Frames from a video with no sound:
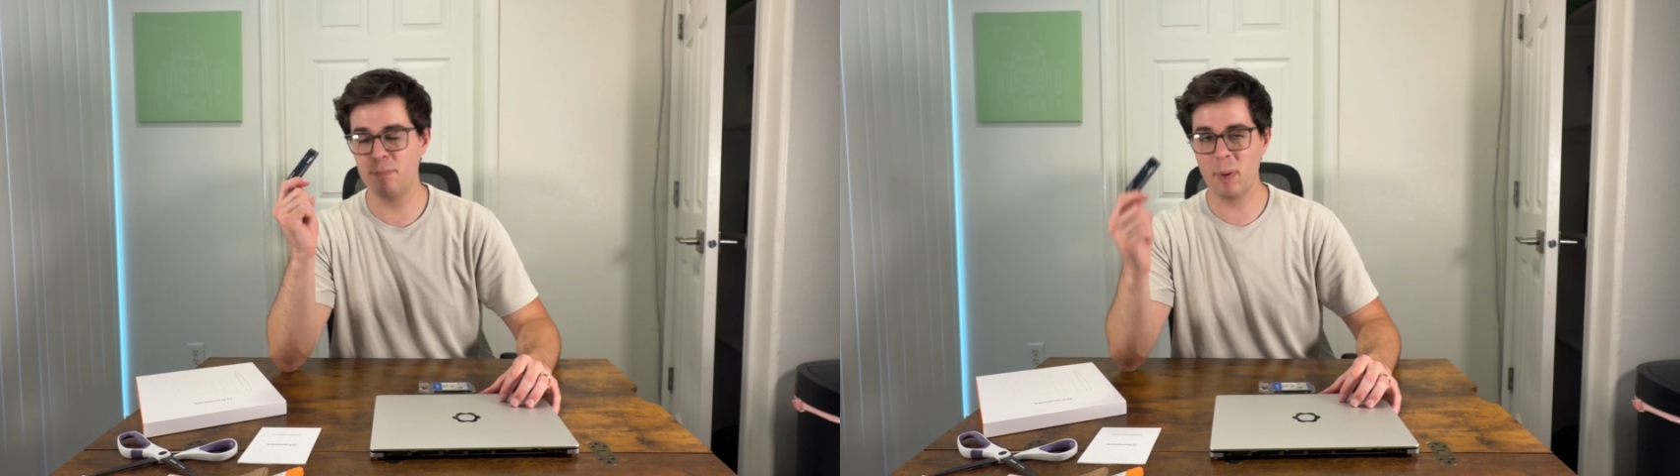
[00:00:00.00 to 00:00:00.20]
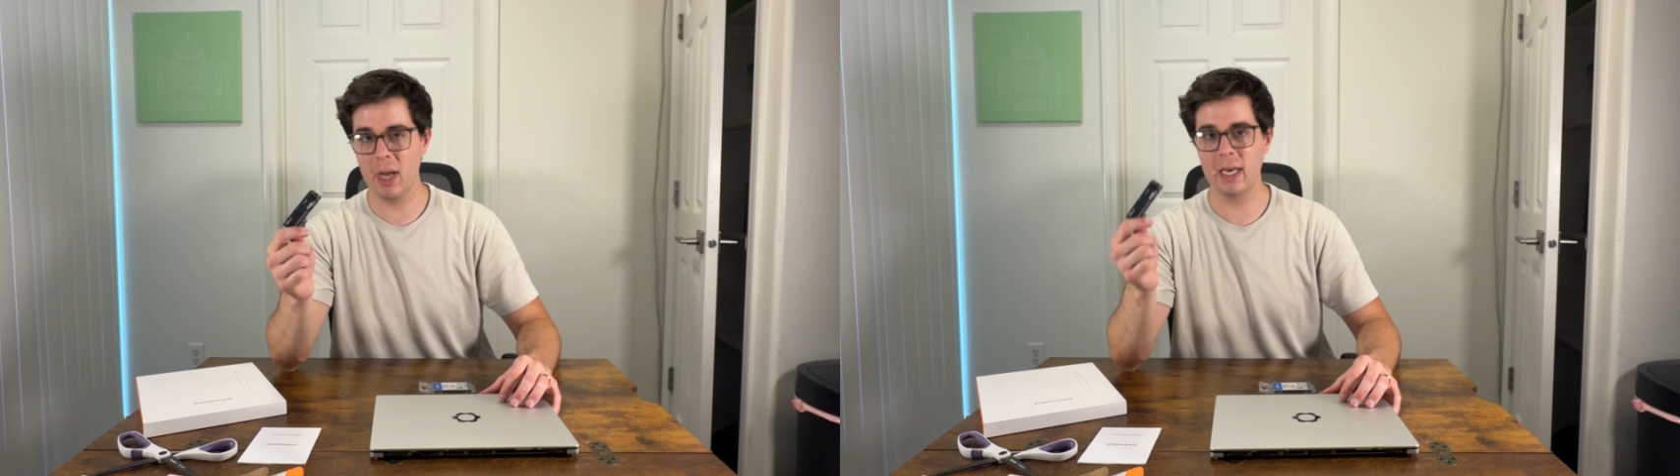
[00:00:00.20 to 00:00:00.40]

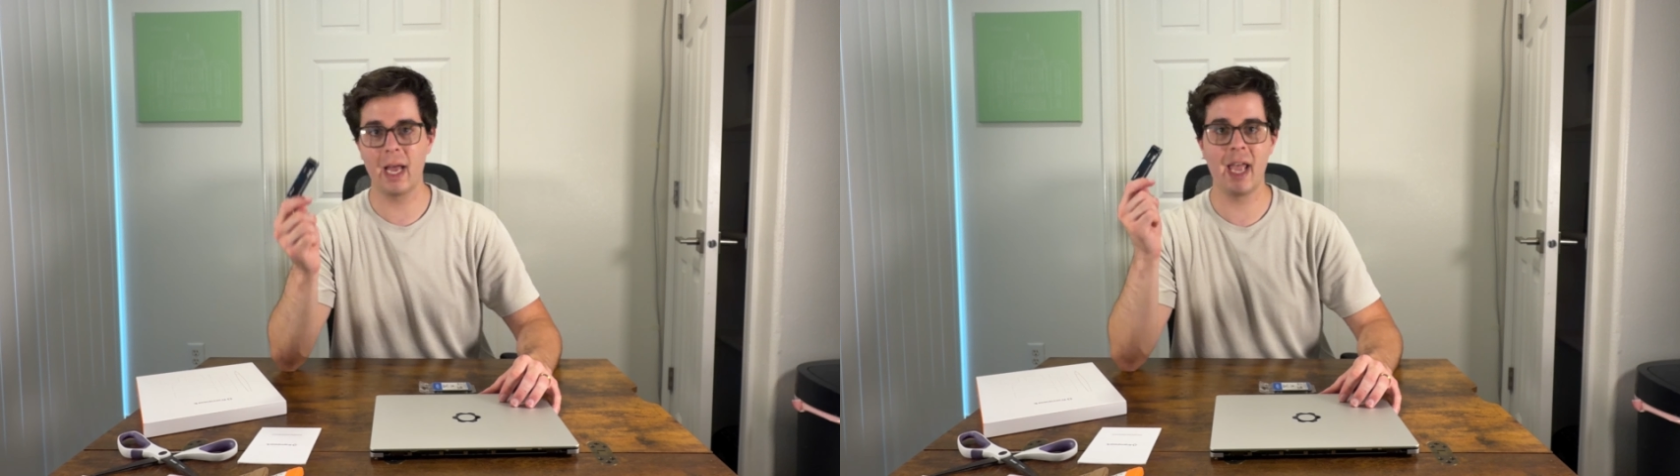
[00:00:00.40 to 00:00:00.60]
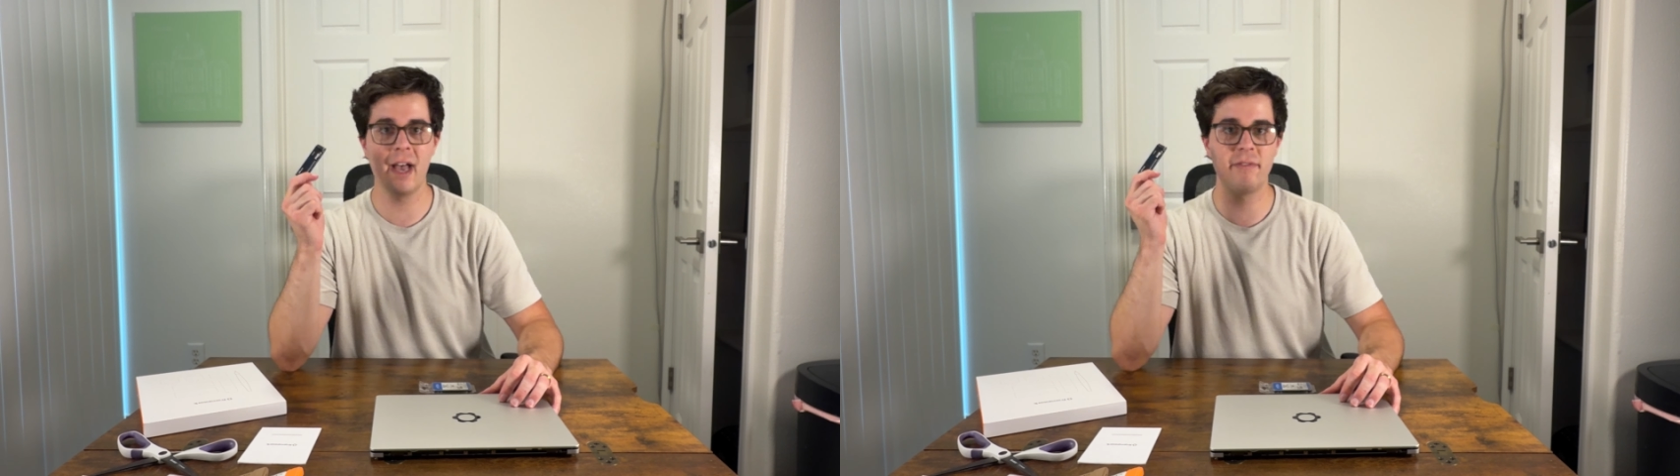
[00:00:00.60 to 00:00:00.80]
but
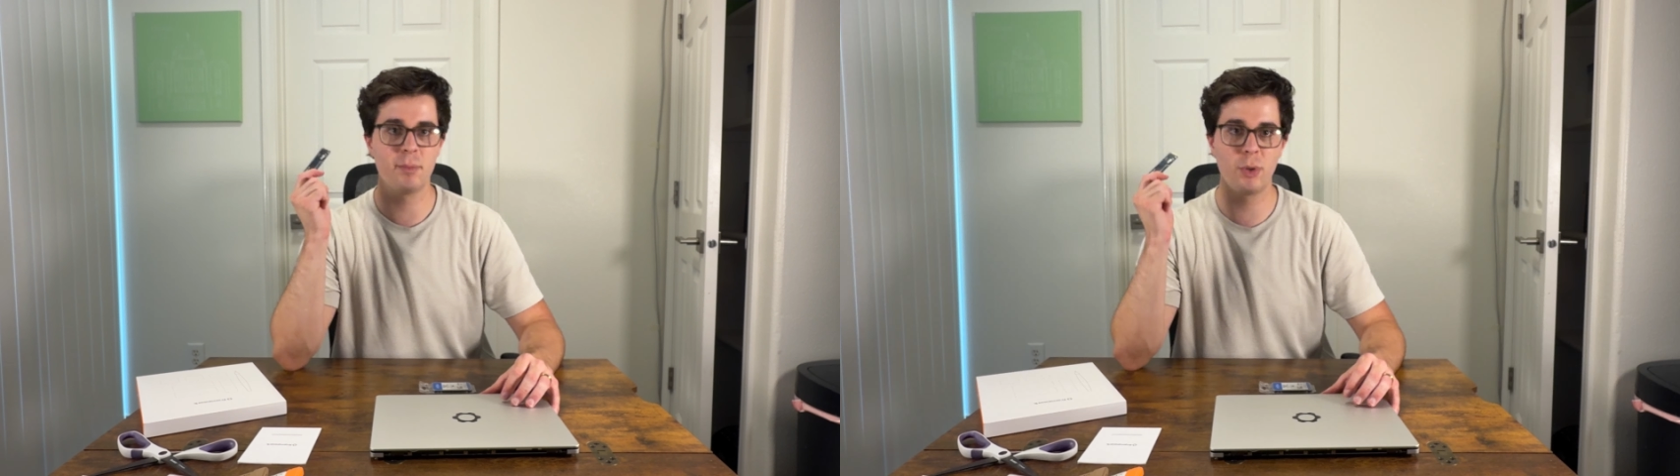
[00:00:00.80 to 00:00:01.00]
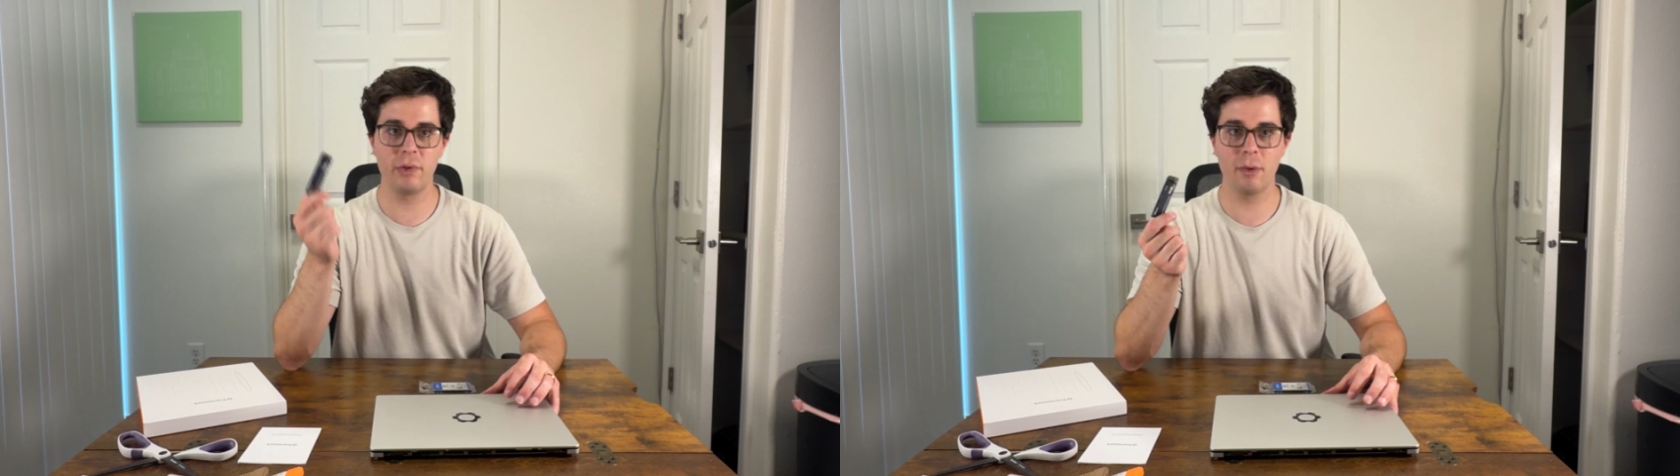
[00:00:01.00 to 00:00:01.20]
I have a
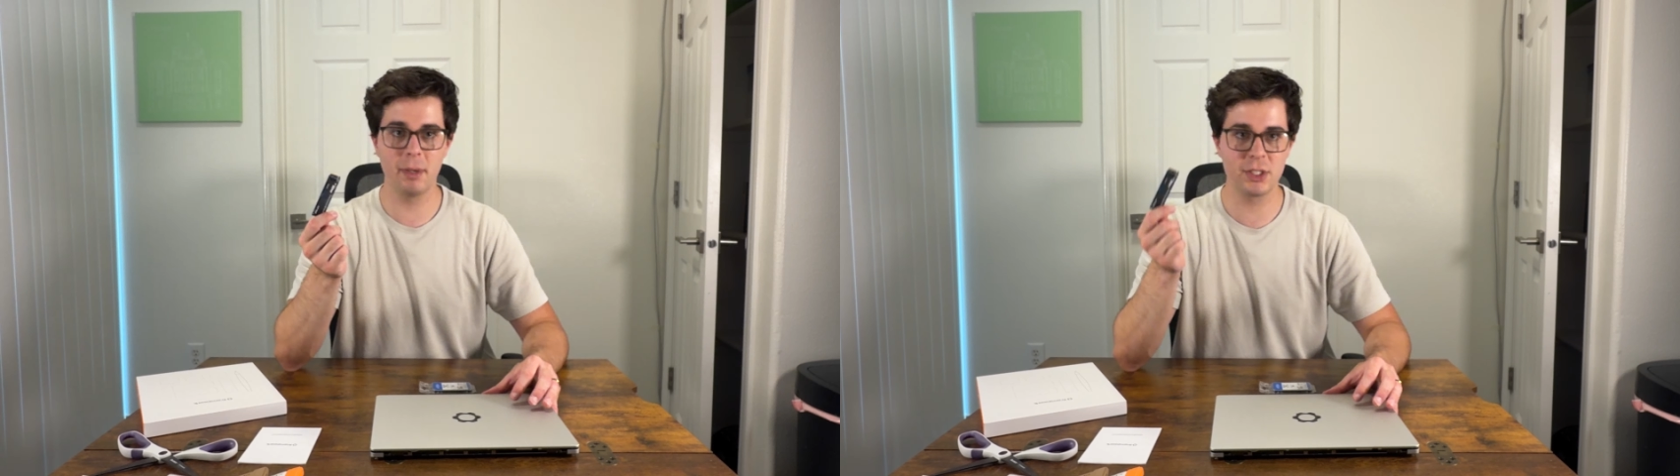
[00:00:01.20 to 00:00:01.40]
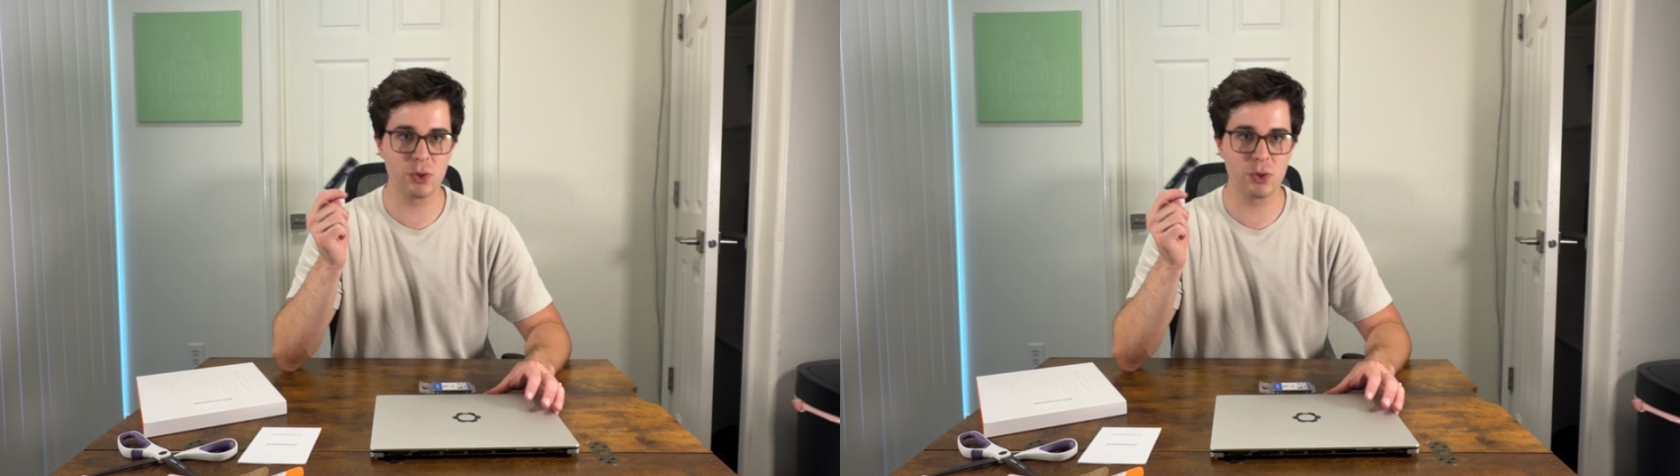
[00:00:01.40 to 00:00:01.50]
pretty robust